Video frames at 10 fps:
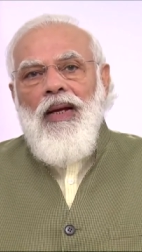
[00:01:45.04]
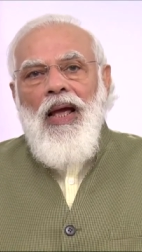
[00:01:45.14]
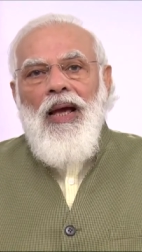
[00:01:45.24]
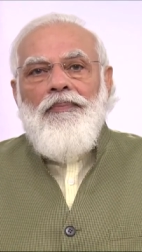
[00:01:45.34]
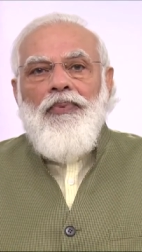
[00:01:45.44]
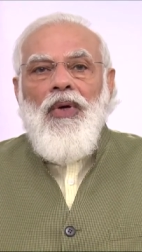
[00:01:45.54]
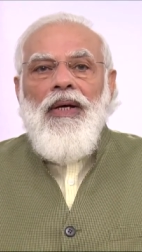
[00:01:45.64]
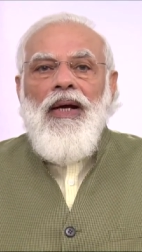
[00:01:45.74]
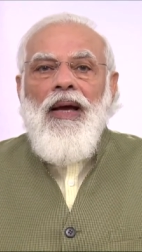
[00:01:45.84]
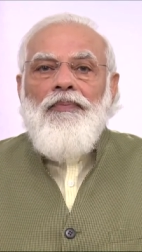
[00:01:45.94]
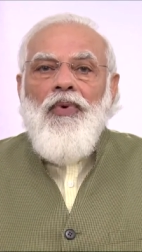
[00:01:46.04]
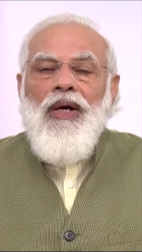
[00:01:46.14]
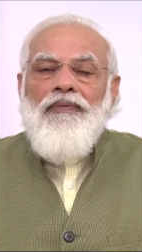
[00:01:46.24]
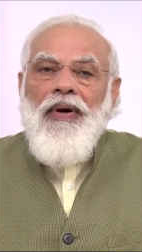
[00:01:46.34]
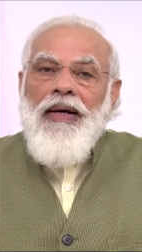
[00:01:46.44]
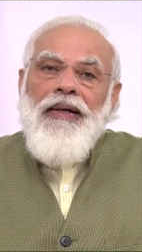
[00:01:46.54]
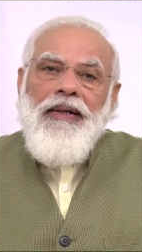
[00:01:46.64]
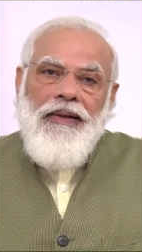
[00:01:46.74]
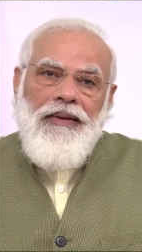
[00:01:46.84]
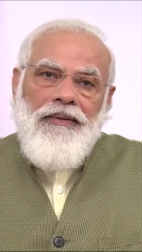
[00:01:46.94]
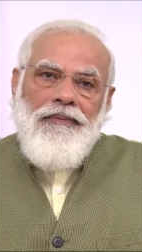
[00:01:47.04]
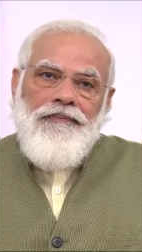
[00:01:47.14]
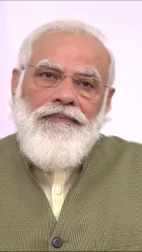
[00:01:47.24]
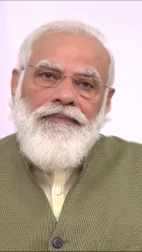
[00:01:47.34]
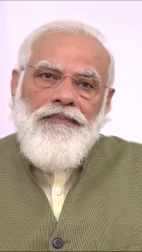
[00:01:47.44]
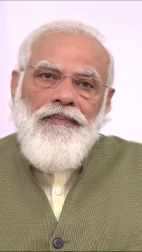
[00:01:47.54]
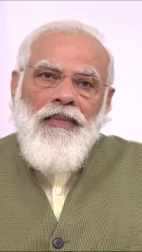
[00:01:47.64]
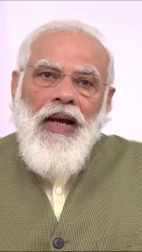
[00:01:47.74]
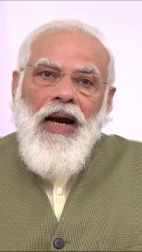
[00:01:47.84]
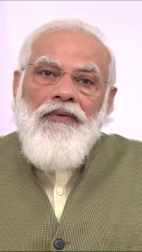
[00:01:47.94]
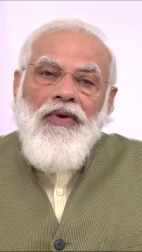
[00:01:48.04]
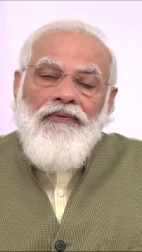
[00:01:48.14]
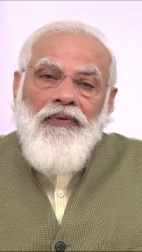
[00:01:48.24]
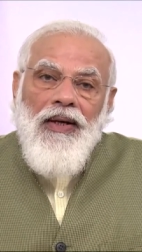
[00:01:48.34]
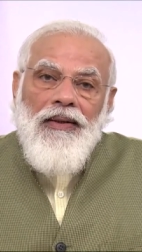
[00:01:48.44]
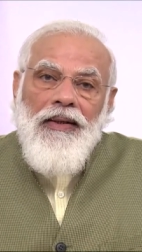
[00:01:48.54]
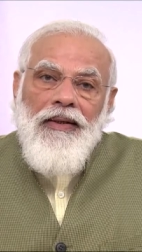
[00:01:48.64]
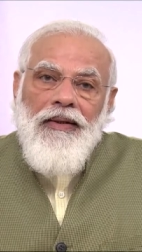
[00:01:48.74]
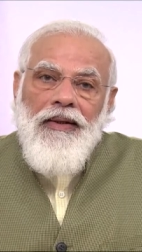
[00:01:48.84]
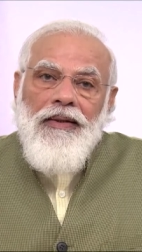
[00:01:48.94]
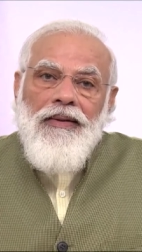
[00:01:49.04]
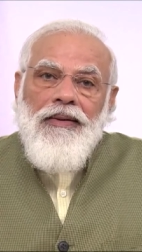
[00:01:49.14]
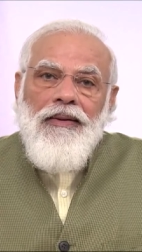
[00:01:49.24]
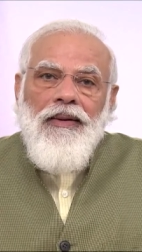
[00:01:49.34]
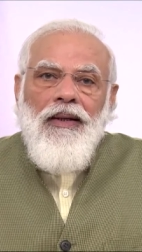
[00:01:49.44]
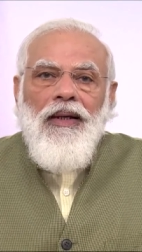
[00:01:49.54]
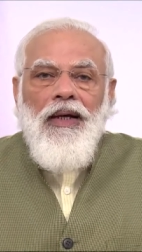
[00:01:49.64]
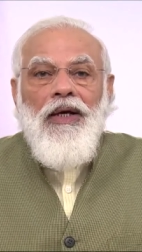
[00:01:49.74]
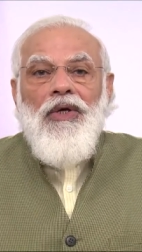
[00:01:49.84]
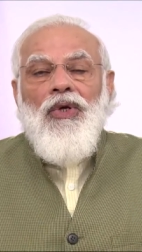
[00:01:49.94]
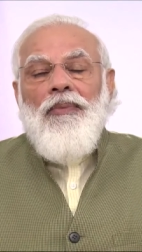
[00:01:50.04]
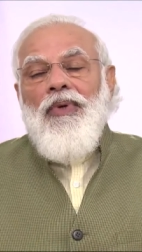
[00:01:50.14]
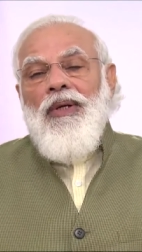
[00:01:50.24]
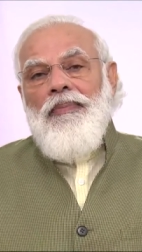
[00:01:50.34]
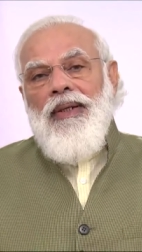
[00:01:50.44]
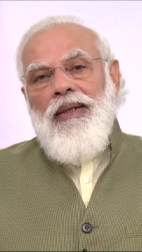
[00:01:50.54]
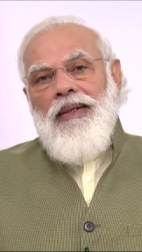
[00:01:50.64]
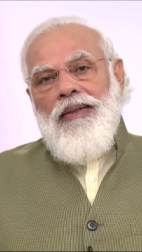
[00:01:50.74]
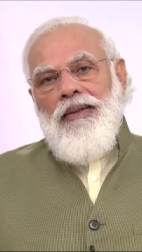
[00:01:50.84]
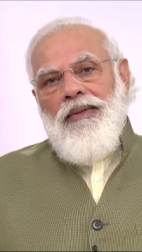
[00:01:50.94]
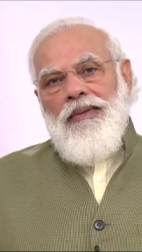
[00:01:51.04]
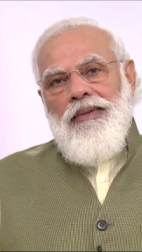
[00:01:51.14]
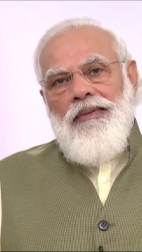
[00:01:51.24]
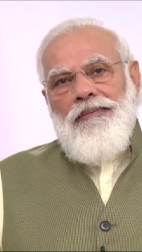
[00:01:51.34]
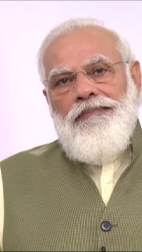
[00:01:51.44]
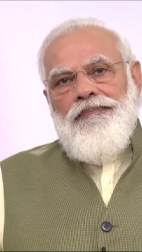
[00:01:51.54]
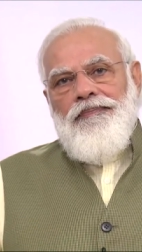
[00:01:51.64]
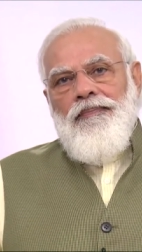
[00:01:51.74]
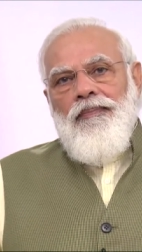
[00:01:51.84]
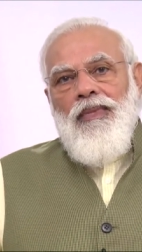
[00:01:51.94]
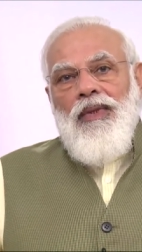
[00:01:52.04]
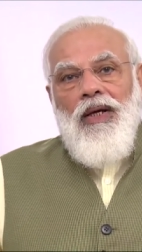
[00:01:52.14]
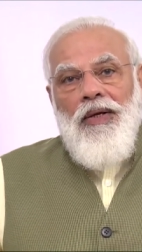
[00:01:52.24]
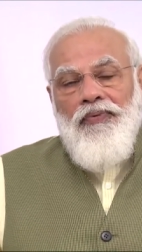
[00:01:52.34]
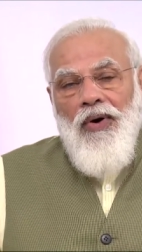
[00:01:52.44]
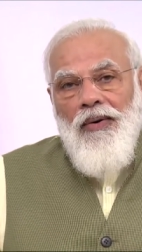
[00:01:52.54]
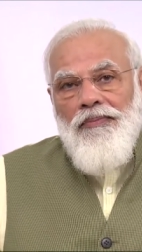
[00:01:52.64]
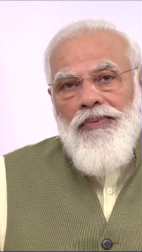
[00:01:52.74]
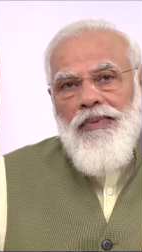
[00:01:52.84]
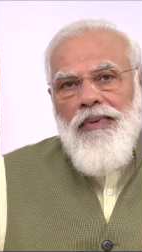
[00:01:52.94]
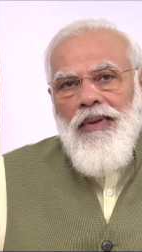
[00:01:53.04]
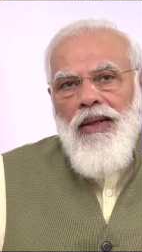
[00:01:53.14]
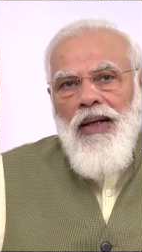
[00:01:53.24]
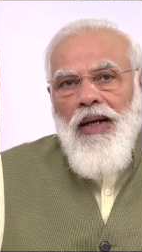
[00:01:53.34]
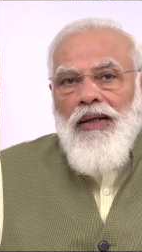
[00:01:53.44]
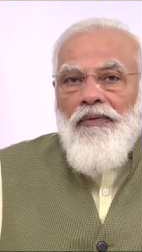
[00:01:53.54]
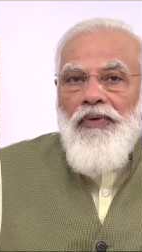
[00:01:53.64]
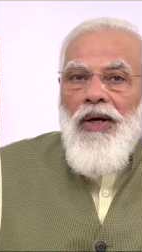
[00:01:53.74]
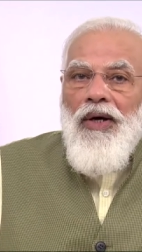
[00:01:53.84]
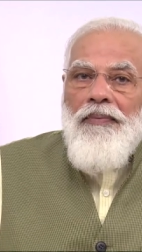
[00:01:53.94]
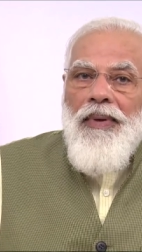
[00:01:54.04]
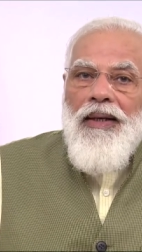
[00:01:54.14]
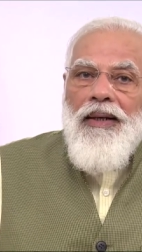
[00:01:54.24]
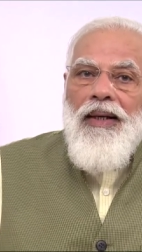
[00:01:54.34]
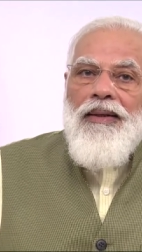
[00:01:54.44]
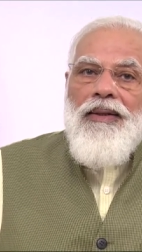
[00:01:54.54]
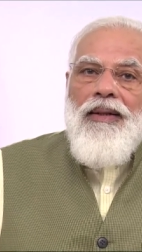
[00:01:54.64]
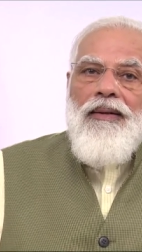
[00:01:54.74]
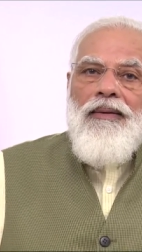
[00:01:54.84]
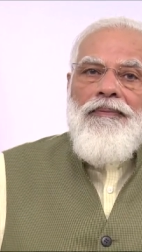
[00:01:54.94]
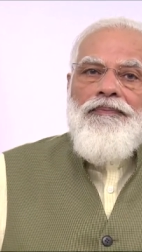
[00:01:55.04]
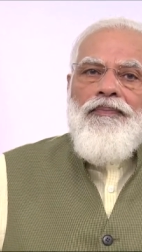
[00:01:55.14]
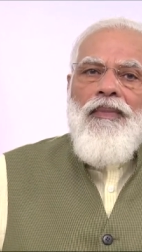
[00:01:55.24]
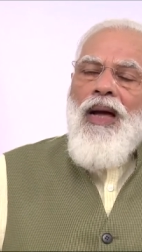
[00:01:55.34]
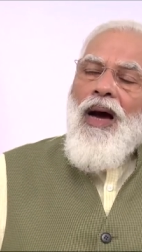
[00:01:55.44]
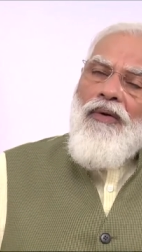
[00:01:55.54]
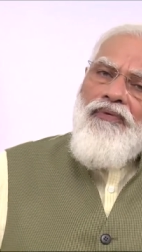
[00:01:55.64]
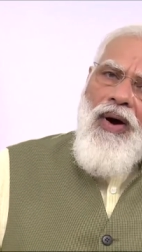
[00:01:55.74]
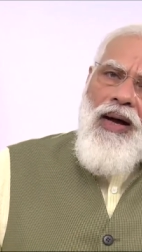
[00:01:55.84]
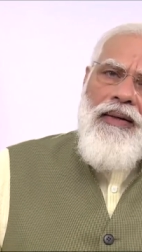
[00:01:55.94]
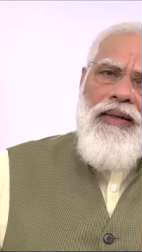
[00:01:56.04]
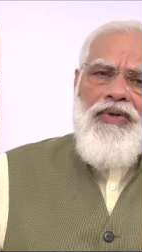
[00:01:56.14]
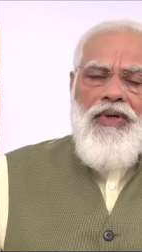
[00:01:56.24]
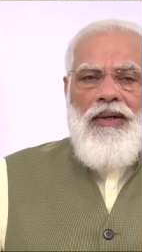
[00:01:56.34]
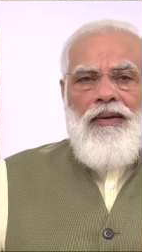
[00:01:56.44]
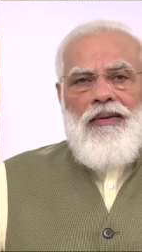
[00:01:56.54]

employee and employer friendly and will further increase ease of doing businesses. The reforms in the field of agriculture are far reaching.